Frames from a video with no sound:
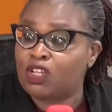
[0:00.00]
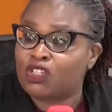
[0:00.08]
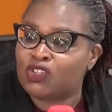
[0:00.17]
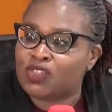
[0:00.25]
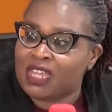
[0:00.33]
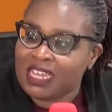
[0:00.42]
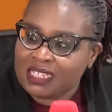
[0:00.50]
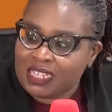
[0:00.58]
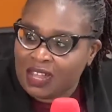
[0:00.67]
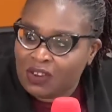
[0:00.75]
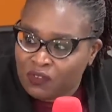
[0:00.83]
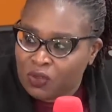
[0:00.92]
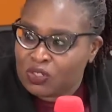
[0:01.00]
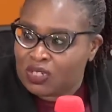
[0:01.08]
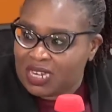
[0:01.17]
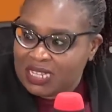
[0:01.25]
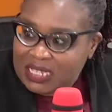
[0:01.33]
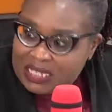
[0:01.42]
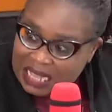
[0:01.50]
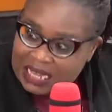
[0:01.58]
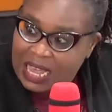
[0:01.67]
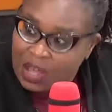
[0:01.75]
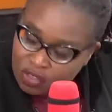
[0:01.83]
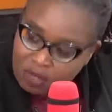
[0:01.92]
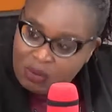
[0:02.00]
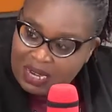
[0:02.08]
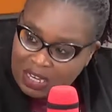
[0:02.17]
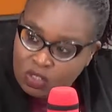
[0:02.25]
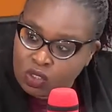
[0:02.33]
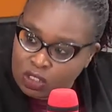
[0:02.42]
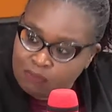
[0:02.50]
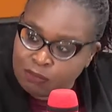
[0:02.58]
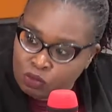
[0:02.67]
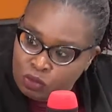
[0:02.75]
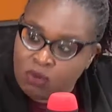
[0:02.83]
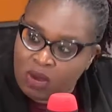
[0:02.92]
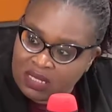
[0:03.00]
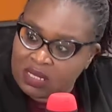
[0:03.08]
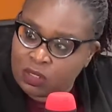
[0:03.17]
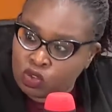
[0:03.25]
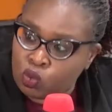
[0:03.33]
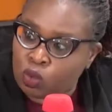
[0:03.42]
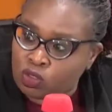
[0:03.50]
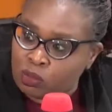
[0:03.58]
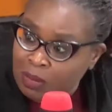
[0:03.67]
So there's unfortunately this unhealthy relationship between residents who want